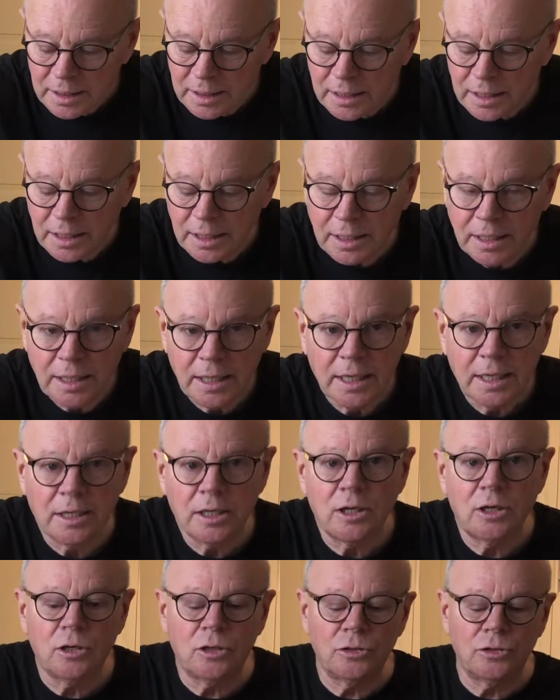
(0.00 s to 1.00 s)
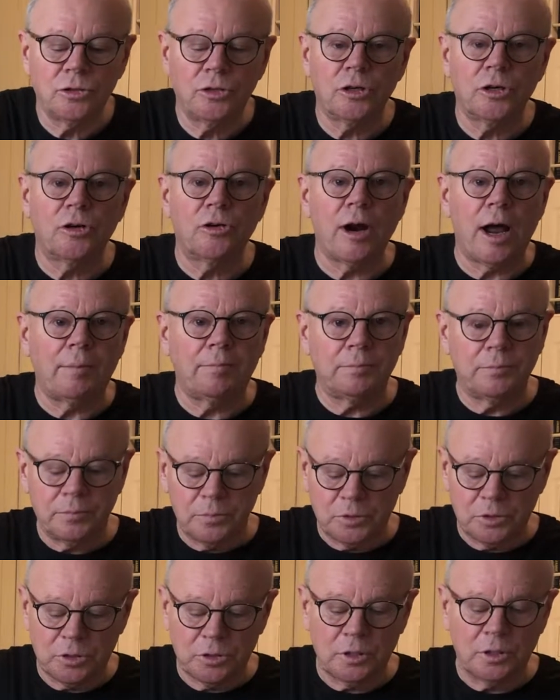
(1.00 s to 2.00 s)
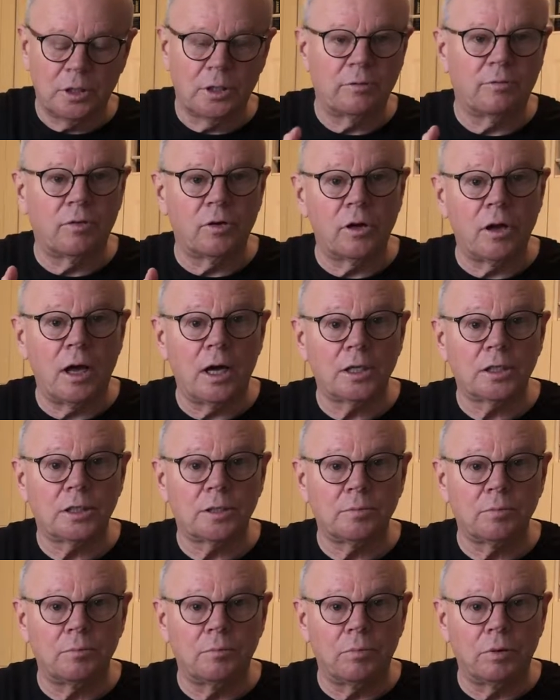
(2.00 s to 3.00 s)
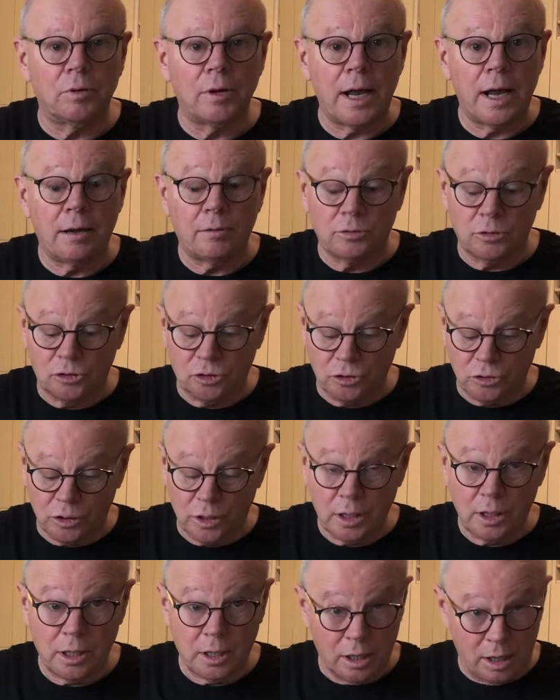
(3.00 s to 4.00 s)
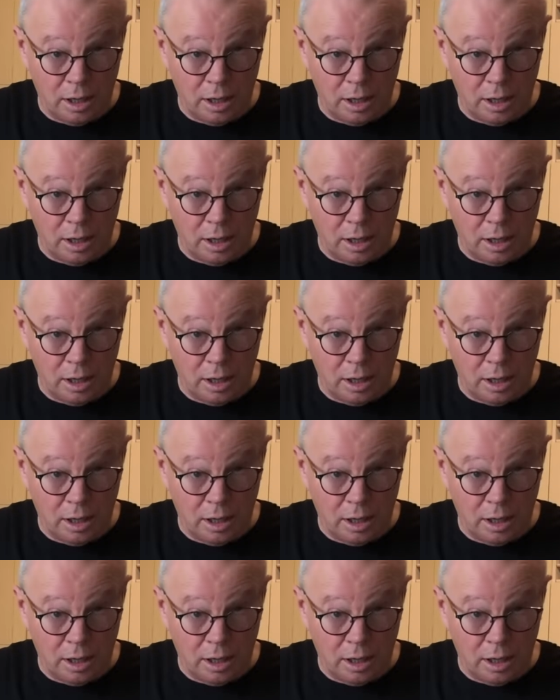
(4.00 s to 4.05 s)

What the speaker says: You're going to need 100 grams of light brown sugar,